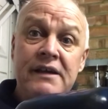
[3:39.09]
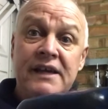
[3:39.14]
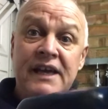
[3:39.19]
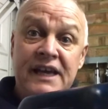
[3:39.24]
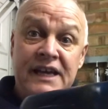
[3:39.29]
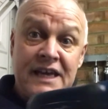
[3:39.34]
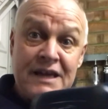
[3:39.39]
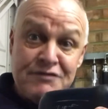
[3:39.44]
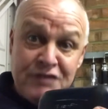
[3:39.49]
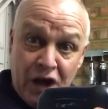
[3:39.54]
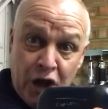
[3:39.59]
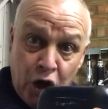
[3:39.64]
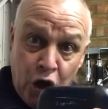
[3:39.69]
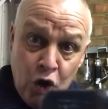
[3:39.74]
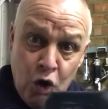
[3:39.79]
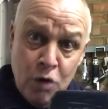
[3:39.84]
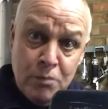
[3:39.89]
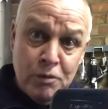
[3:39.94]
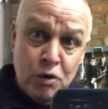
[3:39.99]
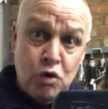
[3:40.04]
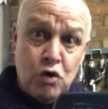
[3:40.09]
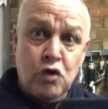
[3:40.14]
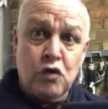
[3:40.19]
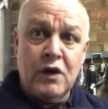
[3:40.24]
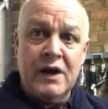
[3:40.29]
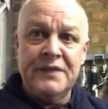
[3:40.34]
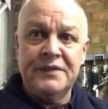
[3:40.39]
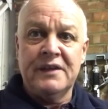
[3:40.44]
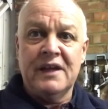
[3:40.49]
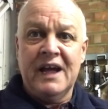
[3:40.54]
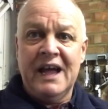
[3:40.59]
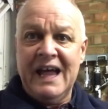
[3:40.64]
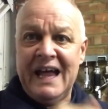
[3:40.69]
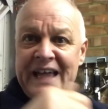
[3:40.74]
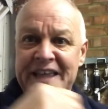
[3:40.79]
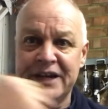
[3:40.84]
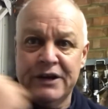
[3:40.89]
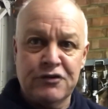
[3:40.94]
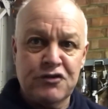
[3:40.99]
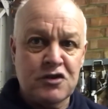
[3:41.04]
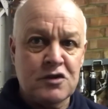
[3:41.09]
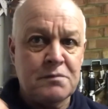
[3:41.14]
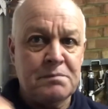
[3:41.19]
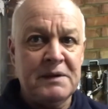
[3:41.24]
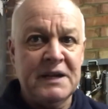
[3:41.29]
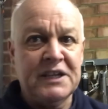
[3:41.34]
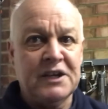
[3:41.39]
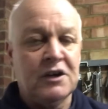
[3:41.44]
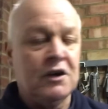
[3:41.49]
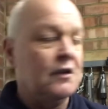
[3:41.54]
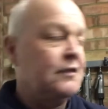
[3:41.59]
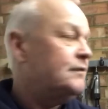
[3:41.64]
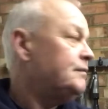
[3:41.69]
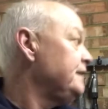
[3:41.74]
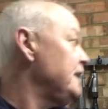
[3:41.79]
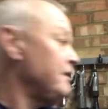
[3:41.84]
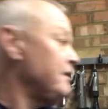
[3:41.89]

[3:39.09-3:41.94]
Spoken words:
it gives it a lot more grunt and it'll spin it off. Never